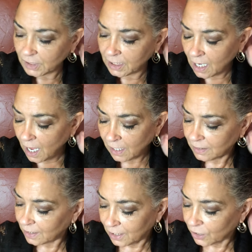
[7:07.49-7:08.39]
yeah
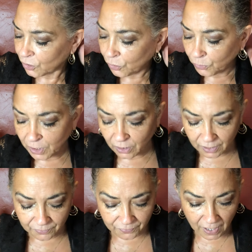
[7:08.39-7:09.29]
career
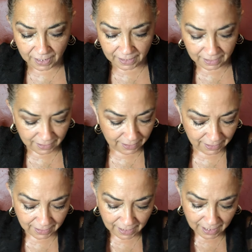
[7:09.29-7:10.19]
and
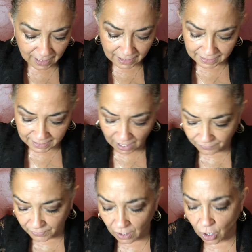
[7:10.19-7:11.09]
finances.
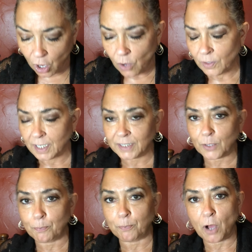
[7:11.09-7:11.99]
Def oh, at
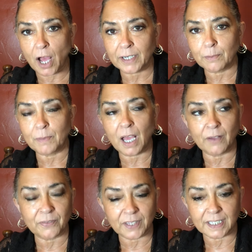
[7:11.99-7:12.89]
the bottom
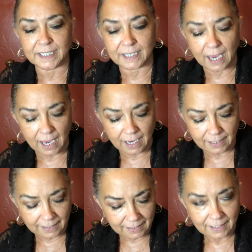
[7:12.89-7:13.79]
of the
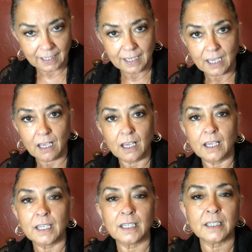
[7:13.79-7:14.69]
deck
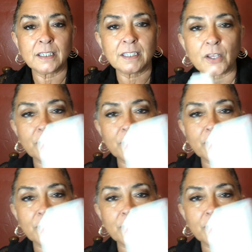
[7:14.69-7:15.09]
is